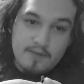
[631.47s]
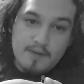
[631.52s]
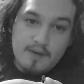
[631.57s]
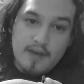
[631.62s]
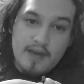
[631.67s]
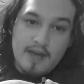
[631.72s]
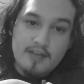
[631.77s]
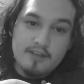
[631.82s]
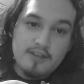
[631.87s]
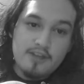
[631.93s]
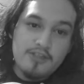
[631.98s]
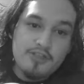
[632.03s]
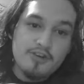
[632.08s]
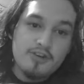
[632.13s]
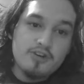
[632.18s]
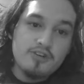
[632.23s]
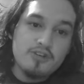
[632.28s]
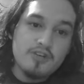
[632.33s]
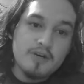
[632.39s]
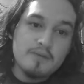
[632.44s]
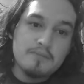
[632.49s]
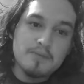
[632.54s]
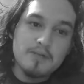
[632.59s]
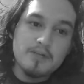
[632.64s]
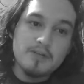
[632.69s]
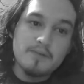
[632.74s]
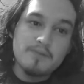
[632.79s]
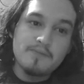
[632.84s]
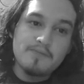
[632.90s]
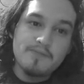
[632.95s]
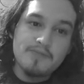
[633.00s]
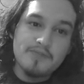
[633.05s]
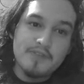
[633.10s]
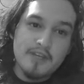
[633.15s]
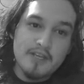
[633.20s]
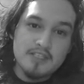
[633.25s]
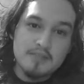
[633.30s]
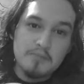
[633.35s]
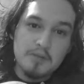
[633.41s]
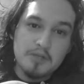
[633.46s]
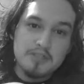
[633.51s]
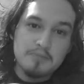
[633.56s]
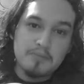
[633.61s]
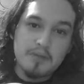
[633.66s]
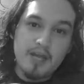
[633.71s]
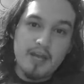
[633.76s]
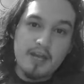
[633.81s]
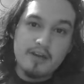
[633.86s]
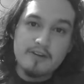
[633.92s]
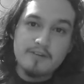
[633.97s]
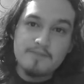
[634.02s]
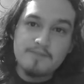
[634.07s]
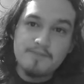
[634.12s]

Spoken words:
And the third number is a multiplier,